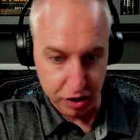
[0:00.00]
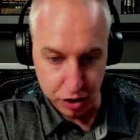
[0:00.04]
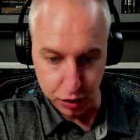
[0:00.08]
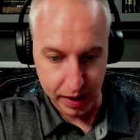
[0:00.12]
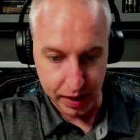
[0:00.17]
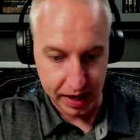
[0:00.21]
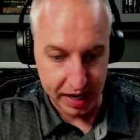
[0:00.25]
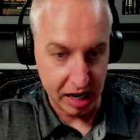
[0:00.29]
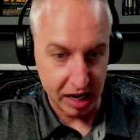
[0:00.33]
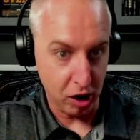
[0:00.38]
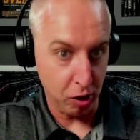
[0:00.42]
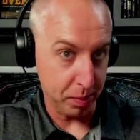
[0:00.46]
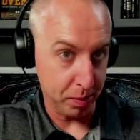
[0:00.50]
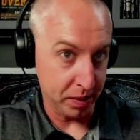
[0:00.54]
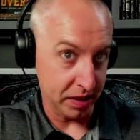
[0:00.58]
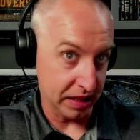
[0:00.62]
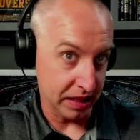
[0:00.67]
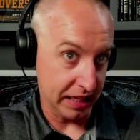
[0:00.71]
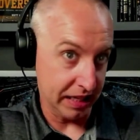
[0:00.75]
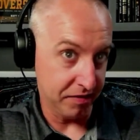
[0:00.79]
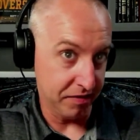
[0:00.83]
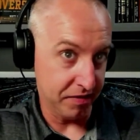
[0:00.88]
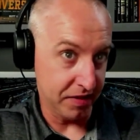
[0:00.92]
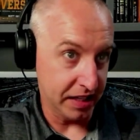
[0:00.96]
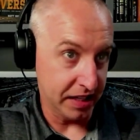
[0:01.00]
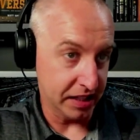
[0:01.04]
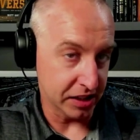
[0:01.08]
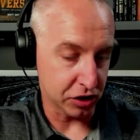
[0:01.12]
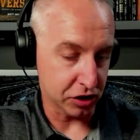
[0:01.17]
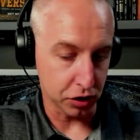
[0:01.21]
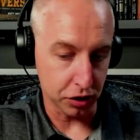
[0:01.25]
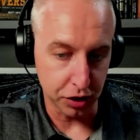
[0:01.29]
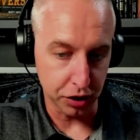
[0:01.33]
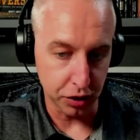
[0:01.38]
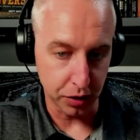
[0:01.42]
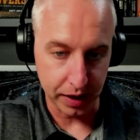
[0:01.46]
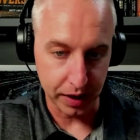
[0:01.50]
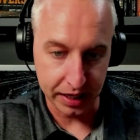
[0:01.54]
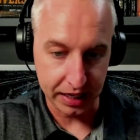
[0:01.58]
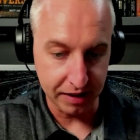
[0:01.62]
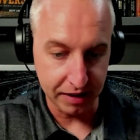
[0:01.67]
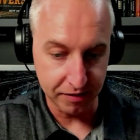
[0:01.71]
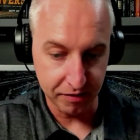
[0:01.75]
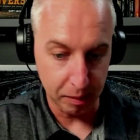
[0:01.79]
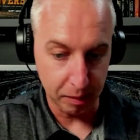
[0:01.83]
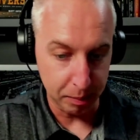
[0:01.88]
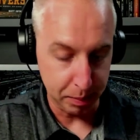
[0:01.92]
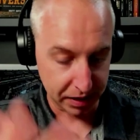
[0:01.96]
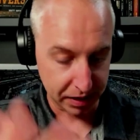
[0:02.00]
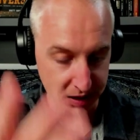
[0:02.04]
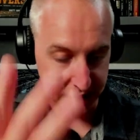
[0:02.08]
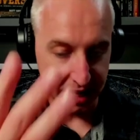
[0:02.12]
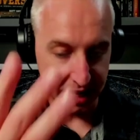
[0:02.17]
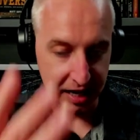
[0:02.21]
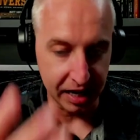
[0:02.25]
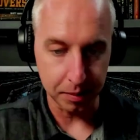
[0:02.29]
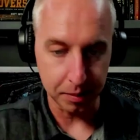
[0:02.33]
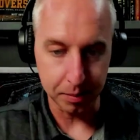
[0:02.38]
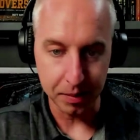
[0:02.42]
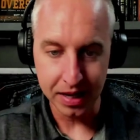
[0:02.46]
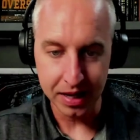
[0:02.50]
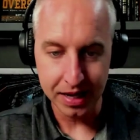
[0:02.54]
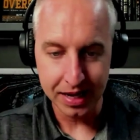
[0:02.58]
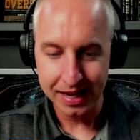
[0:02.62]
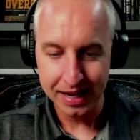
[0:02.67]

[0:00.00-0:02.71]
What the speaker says: Do I help and leave this, or do I give up a layup?